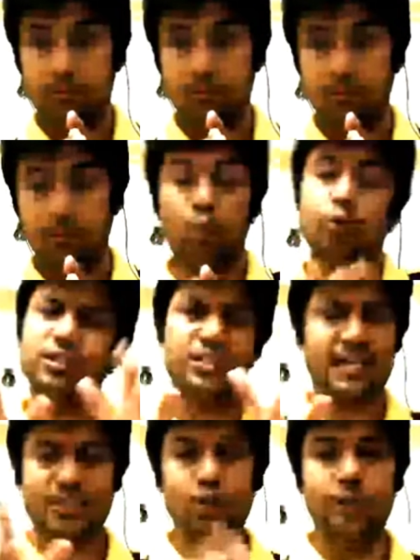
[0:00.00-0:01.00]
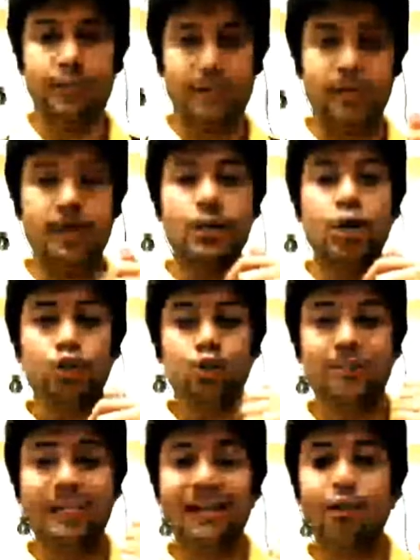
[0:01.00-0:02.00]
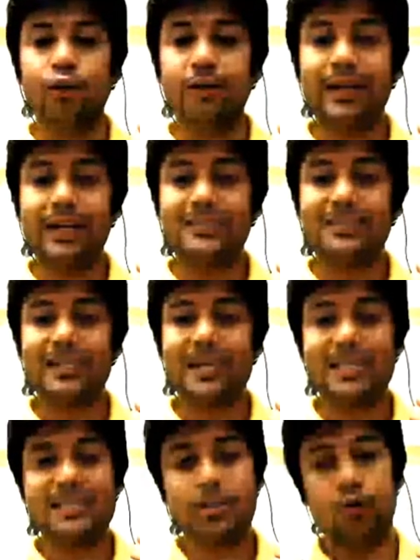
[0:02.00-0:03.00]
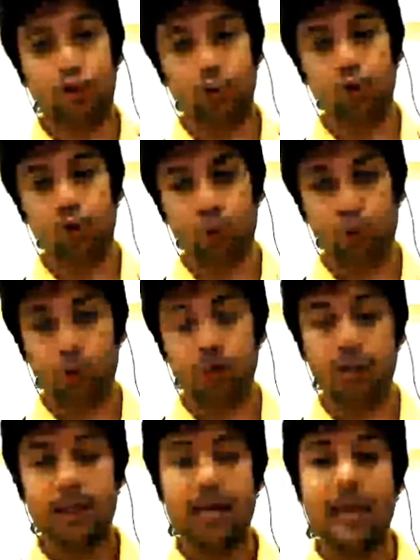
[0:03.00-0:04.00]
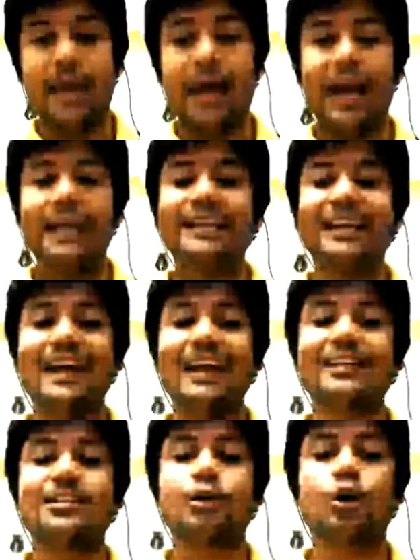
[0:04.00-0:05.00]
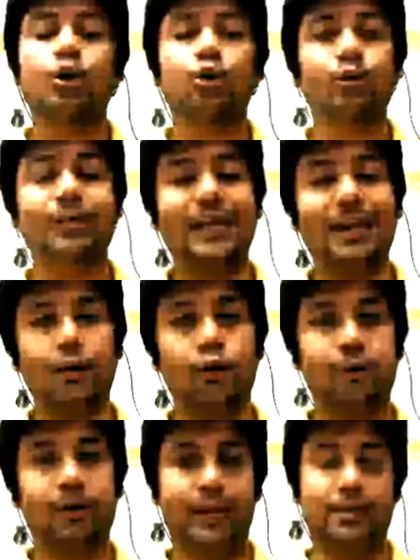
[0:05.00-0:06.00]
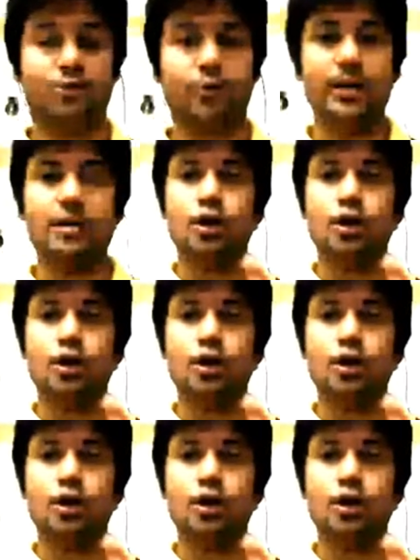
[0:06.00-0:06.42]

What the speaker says: No, this is actually the tail. So tail dot next is equal to new node and tail is equal to tail dot next, right?